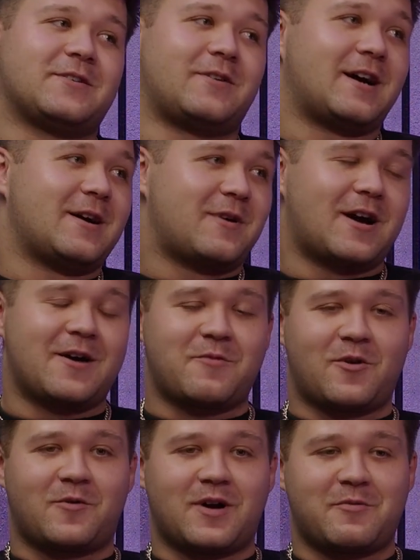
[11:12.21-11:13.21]
So I'm
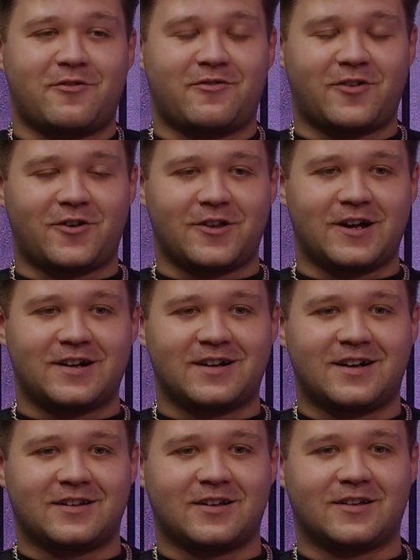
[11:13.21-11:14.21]
all for that.
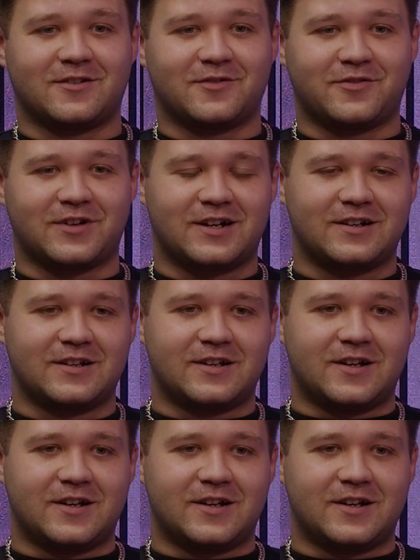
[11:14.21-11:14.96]
I'd love that.